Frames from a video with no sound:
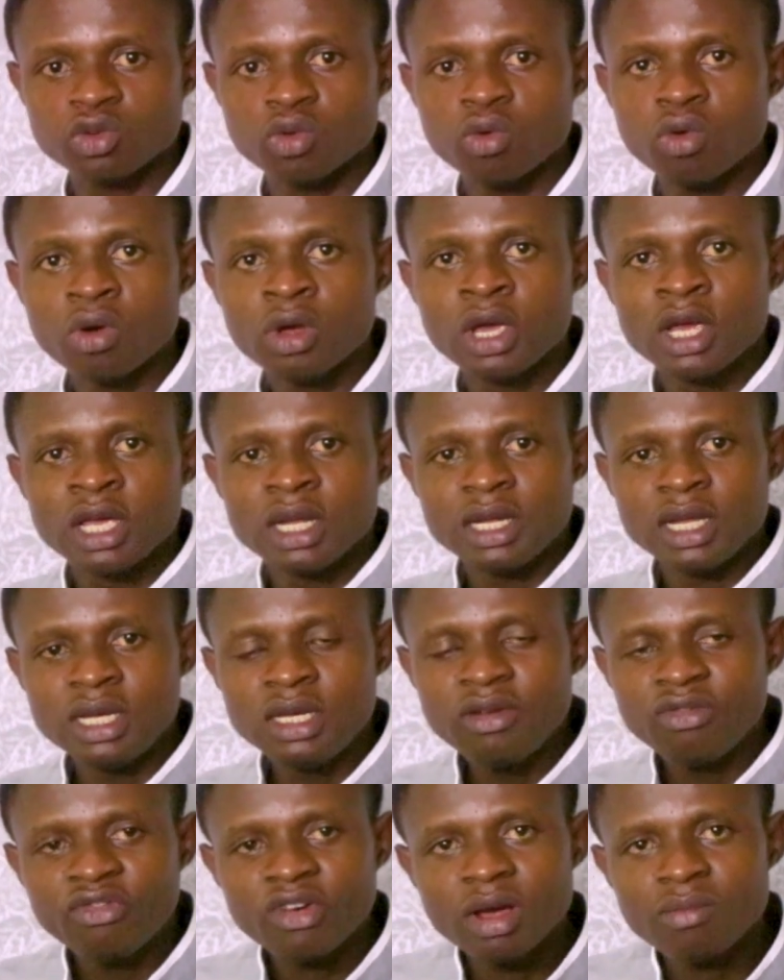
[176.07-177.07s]
So the
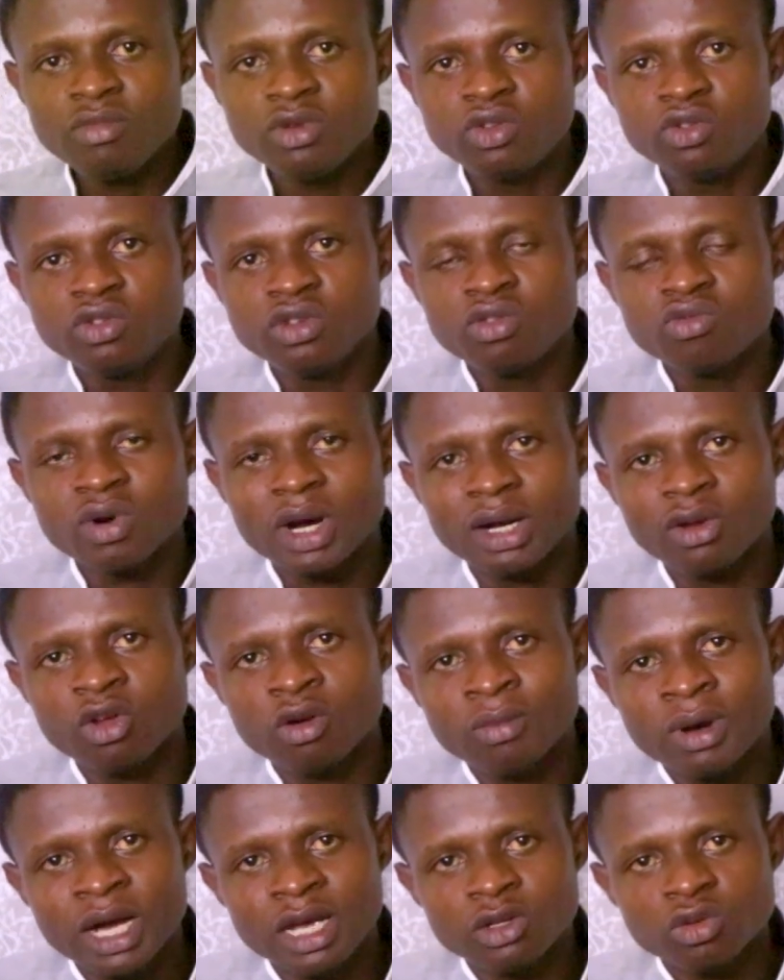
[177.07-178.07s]
difference between
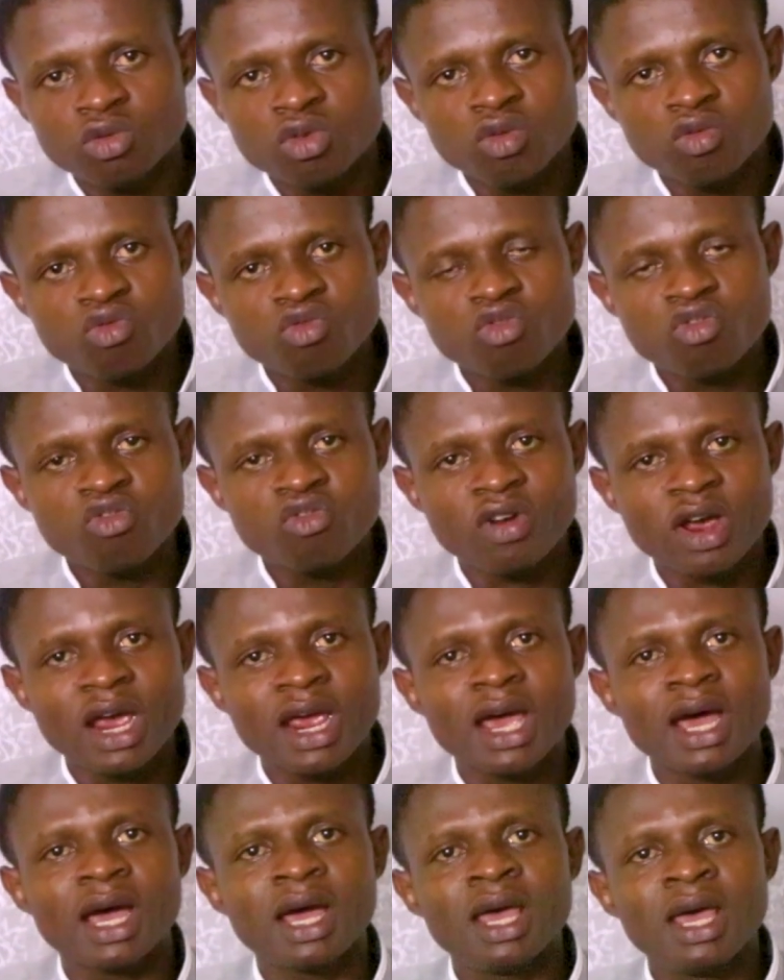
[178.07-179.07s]
randomized control
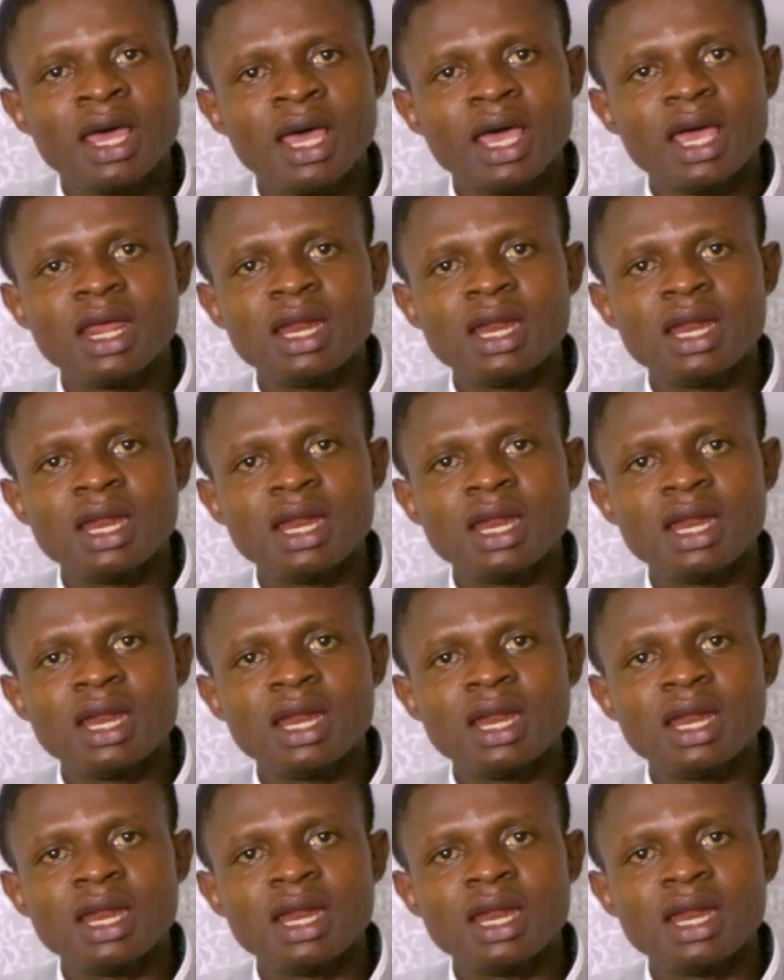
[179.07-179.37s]
trial